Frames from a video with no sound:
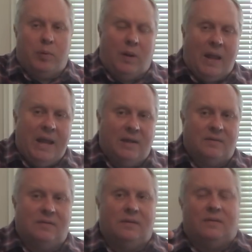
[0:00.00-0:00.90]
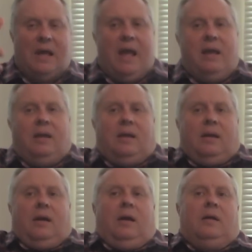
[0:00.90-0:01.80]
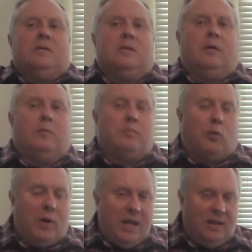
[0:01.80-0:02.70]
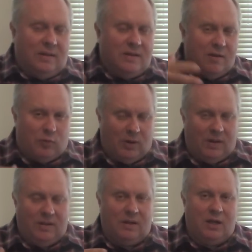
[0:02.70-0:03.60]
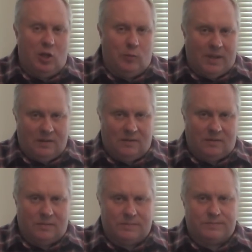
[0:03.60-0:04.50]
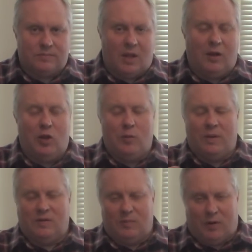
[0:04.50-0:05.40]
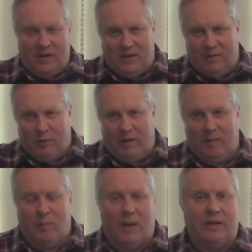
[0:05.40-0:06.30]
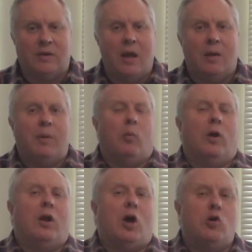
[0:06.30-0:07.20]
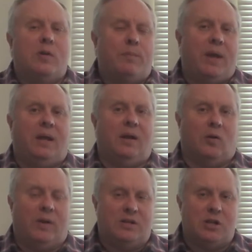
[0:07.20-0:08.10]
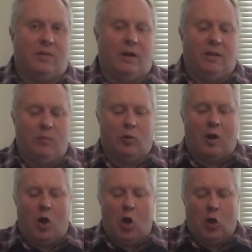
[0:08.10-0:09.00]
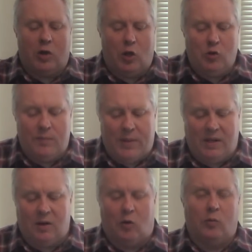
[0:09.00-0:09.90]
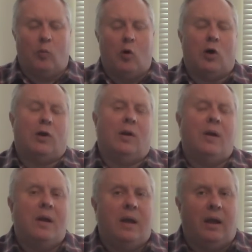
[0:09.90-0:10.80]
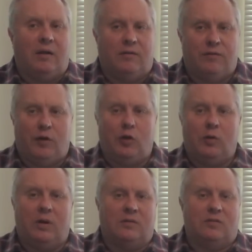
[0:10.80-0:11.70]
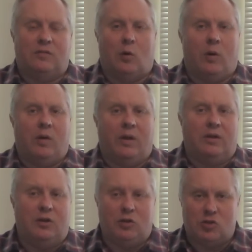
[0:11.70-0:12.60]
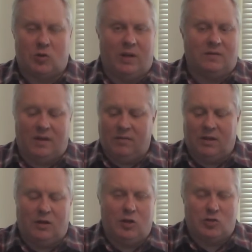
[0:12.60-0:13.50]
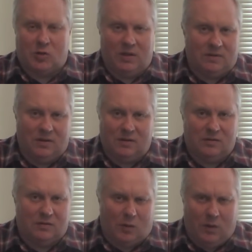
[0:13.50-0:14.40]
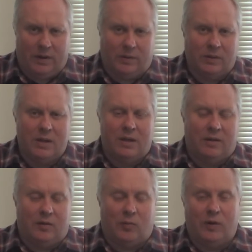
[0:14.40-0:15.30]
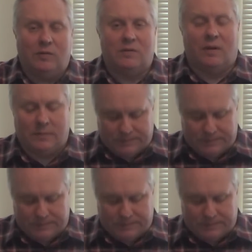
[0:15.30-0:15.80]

Plants take, breathe differently than humans. Humans breathe differently than plants, but we're codependent on each other. And then we're all codependent on water and food and soil and nutrients, even the nutrients in the soil, the roots.